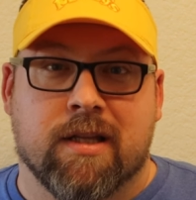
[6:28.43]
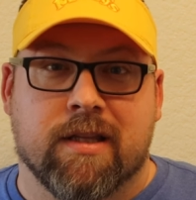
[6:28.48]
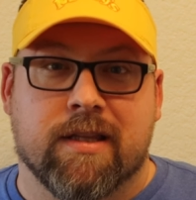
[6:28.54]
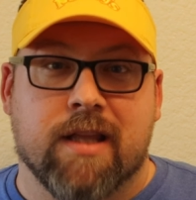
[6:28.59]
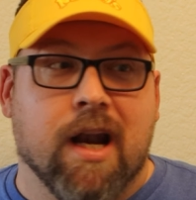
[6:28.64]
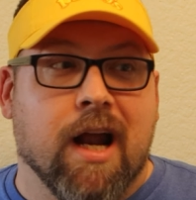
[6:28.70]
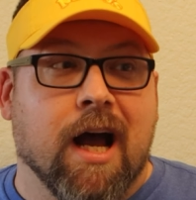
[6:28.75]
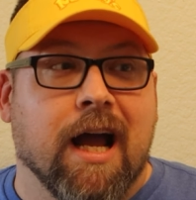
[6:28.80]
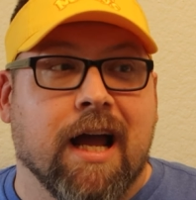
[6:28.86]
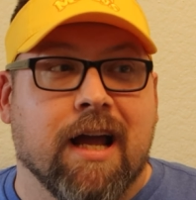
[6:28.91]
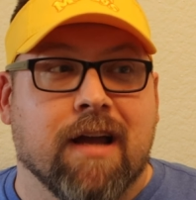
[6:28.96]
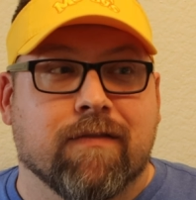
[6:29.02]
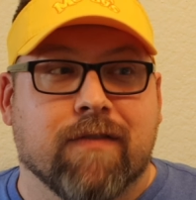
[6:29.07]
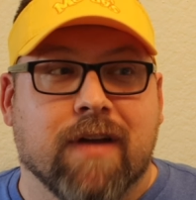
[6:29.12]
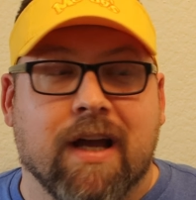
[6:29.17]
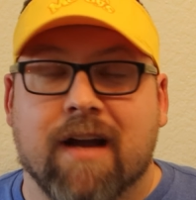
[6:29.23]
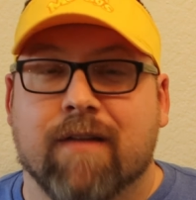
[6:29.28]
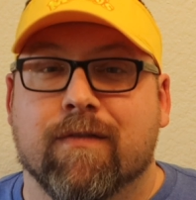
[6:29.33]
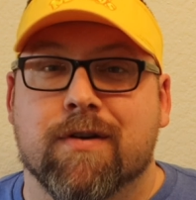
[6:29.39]
that I
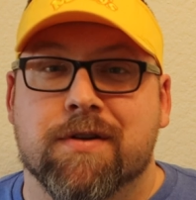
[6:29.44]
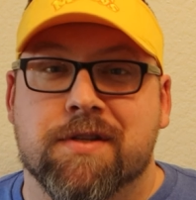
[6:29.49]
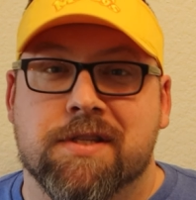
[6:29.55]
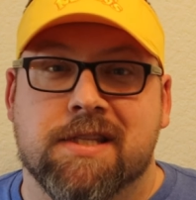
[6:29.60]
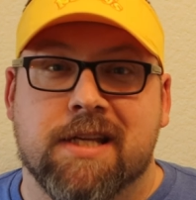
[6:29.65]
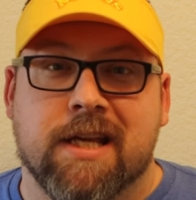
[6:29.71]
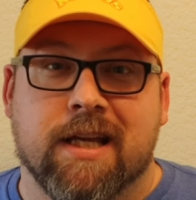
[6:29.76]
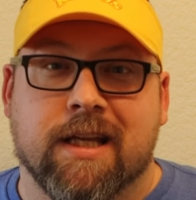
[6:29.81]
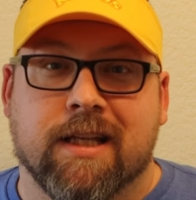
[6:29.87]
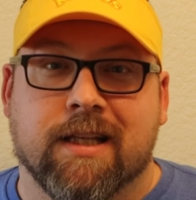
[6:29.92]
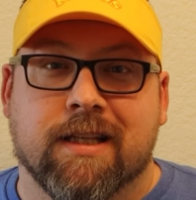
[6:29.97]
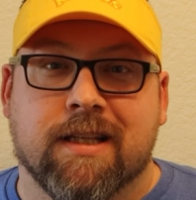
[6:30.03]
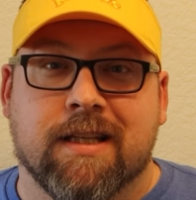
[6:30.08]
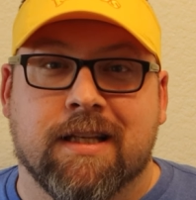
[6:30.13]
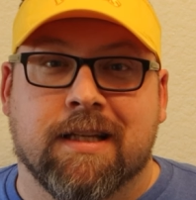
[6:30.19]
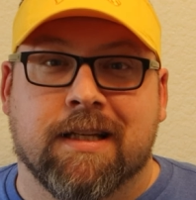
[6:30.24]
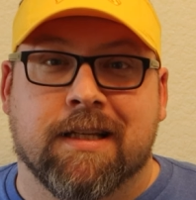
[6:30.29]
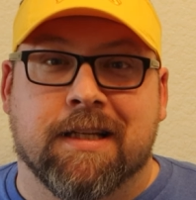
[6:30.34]
have ever seen